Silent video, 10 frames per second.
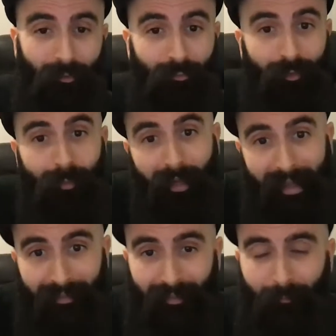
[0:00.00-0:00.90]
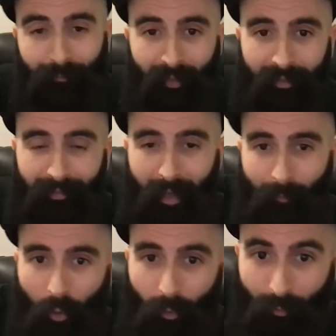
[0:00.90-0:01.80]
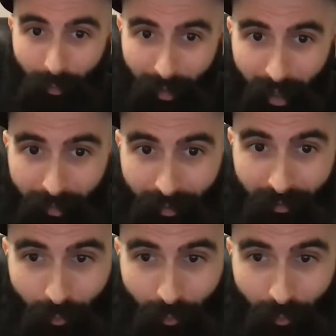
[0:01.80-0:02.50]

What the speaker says: replace some chords with others,